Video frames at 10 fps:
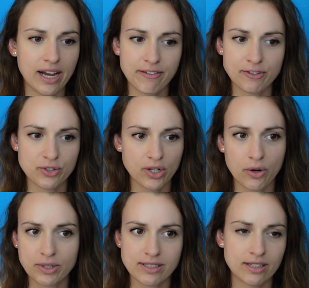I've just
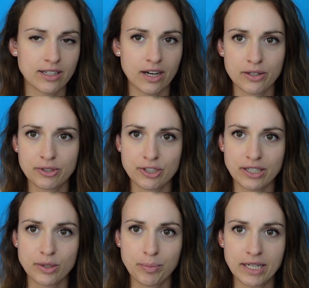always done the auto
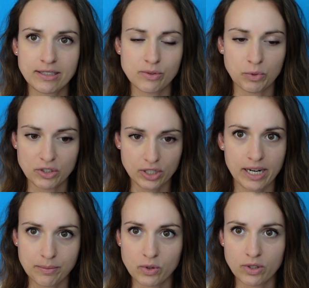injector pens, which I
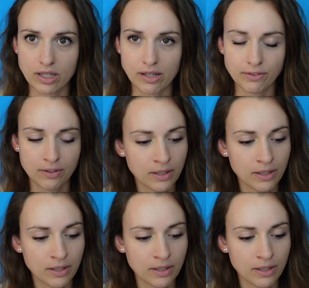absolutely love.